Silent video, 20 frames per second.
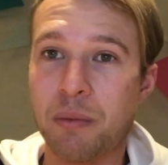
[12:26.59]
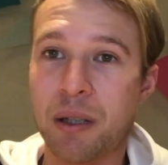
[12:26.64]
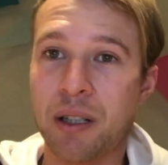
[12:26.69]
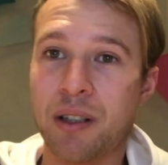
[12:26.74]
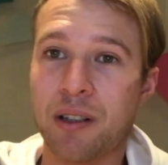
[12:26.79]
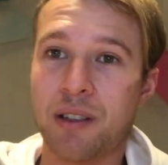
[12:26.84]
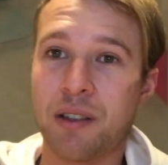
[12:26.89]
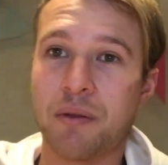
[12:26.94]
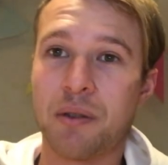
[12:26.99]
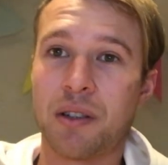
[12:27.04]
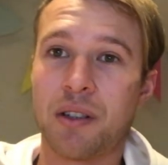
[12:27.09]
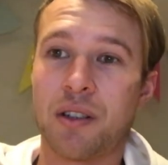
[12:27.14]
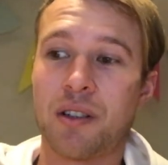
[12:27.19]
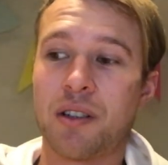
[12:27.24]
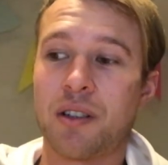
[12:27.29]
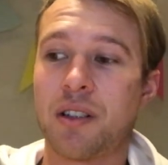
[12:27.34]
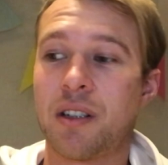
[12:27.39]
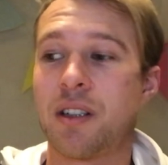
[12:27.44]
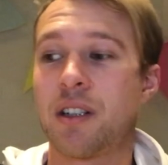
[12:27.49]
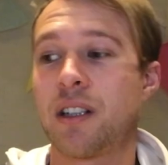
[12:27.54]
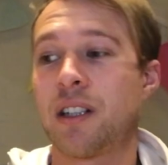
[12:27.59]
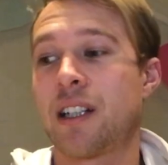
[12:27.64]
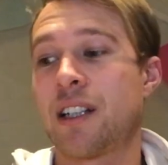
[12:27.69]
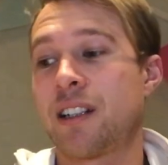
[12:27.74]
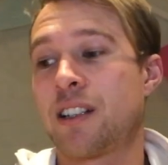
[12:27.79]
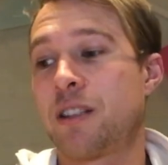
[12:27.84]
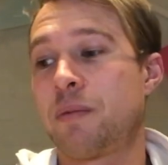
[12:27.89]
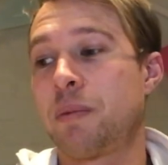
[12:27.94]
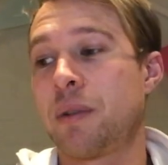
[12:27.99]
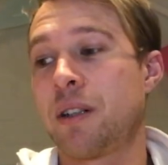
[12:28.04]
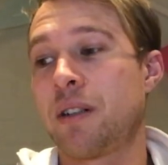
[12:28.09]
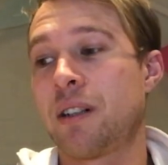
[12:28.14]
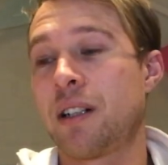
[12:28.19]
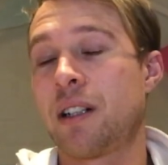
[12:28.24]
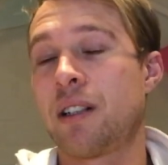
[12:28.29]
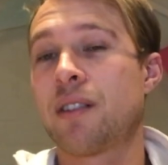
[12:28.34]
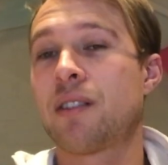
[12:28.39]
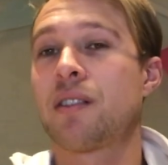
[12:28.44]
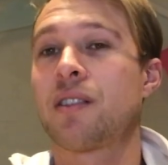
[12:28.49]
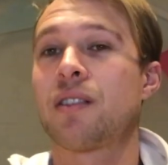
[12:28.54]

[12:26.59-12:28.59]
because it was a good experience.